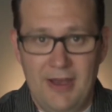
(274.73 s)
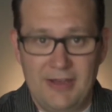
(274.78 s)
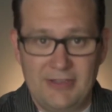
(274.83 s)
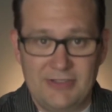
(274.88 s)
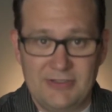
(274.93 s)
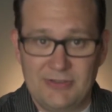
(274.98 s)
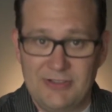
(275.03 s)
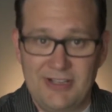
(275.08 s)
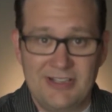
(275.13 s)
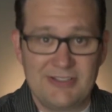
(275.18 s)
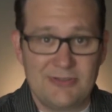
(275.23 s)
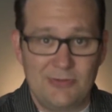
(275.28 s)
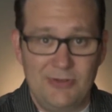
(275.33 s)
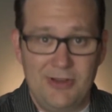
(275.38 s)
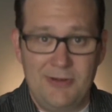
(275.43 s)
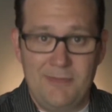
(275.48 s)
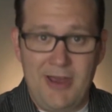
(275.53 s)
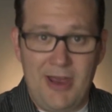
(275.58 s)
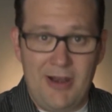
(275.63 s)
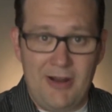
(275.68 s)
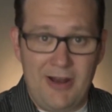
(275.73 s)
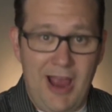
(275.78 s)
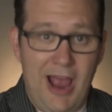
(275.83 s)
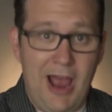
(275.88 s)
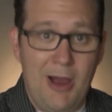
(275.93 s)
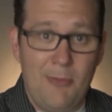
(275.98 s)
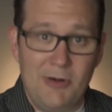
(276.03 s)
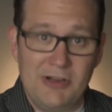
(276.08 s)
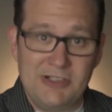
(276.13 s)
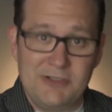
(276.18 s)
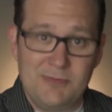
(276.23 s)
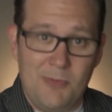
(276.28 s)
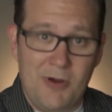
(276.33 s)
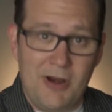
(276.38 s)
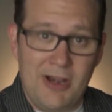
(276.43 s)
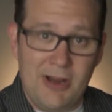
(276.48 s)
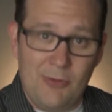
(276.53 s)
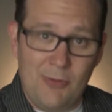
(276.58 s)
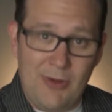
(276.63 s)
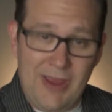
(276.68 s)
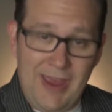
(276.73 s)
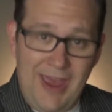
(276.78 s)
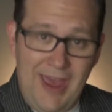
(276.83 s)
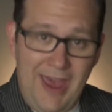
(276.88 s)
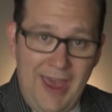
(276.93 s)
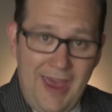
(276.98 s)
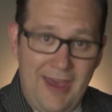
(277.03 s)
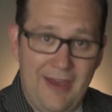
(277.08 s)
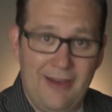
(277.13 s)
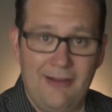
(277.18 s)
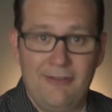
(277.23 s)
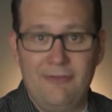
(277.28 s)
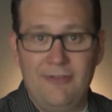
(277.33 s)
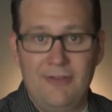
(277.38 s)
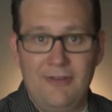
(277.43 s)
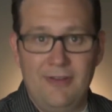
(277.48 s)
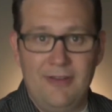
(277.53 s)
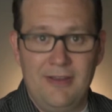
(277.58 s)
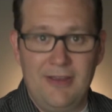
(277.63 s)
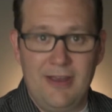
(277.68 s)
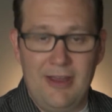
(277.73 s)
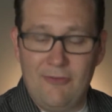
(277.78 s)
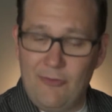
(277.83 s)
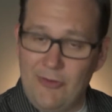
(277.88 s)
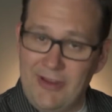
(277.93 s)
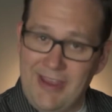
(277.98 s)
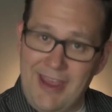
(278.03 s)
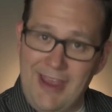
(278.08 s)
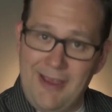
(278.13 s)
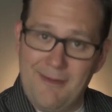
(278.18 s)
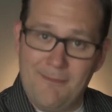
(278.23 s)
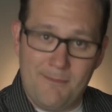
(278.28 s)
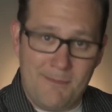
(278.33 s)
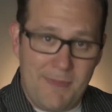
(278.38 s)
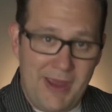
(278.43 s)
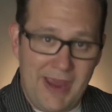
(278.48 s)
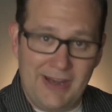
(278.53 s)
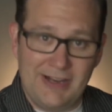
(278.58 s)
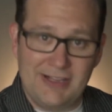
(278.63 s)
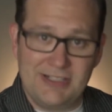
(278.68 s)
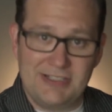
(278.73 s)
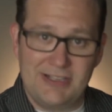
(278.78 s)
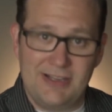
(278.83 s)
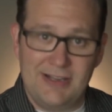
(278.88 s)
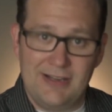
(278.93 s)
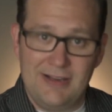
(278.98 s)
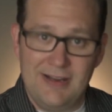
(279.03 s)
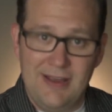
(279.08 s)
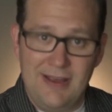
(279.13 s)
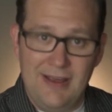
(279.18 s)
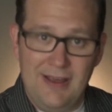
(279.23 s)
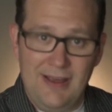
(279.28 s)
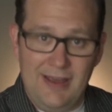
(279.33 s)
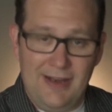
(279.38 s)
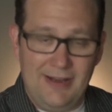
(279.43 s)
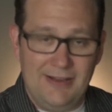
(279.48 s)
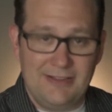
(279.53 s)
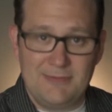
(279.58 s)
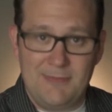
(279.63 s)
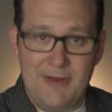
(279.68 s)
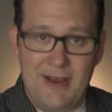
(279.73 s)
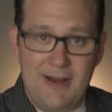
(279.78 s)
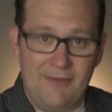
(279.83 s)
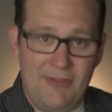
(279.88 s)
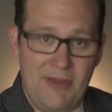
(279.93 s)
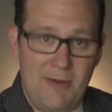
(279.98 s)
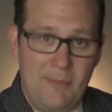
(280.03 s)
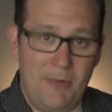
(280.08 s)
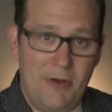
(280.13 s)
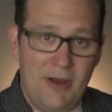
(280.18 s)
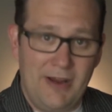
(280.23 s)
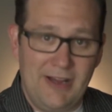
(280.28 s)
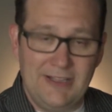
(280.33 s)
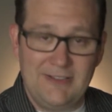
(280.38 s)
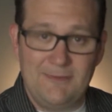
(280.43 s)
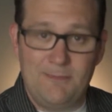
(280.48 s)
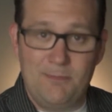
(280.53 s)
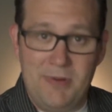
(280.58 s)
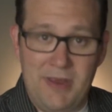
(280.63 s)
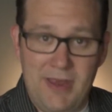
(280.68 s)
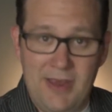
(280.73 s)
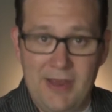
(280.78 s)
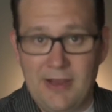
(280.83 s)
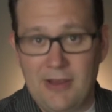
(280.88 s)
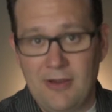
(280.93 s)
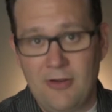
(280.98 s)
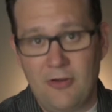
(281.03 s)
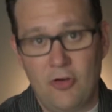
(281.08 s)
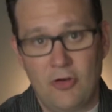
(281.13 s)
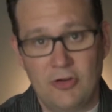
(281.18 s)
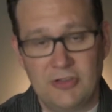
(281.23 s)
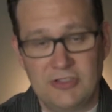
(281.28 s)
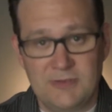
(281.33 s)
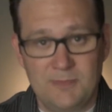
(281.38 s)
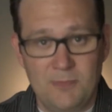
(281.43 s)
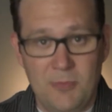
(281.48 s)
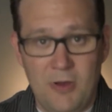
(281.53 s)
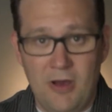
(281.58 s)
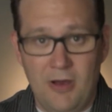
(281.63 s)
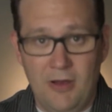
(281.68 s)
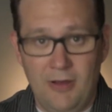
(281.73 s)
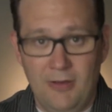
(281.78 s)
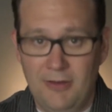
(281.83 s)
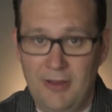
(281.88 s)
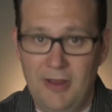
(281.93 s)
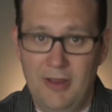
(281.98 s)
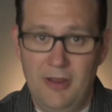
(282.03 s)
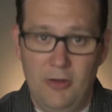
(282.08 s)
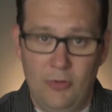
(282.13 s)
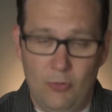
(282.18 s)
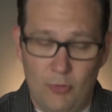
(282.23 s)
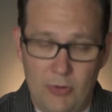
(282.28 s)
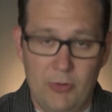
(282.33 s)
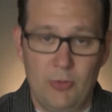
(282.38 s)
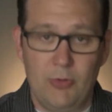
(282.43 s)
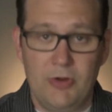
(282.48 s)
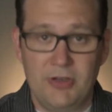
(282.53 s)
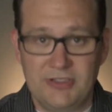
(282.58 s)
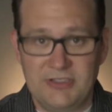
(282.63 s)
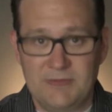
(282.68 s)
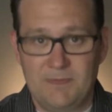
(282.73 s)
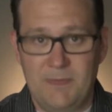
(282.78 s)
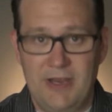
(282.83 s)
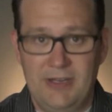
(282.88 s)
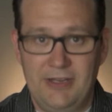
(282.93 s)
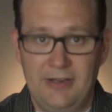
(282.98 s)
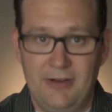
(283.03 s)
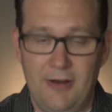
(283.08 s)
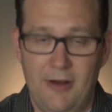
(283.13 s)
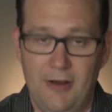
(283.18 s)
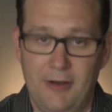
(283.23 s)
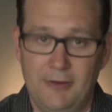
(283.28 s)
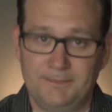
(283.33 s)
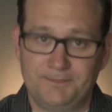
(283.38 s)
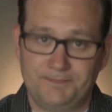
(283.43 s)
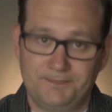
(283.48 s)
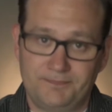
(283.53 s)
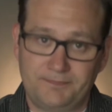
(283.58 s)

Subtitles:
So it doesn't really matter how much money we have. If we can't manage it, it doesn't matter if that bucket's big or small, we will spend it all.